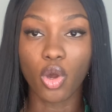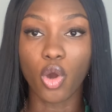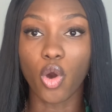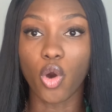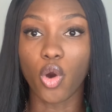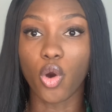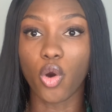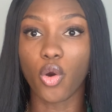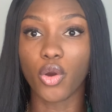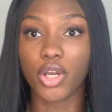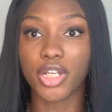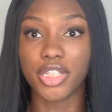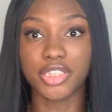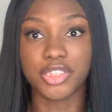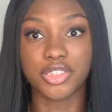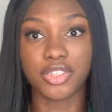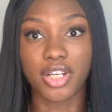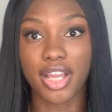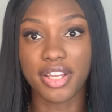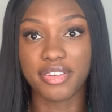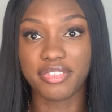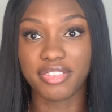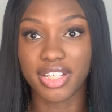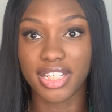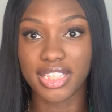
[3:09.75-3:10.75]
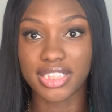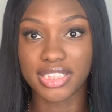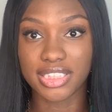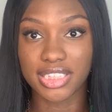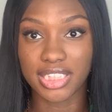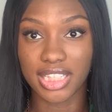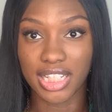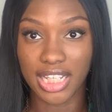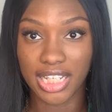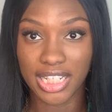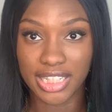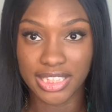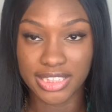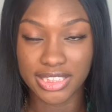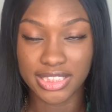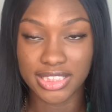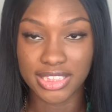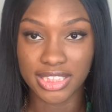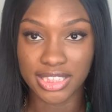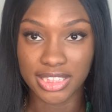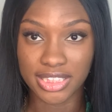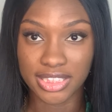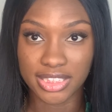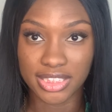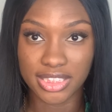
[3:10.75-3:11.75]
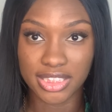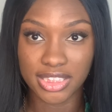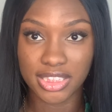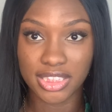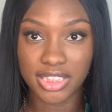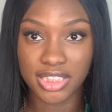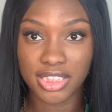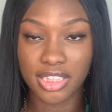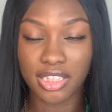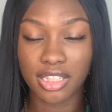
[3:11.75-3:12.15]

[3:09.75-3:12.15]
or a driver's license.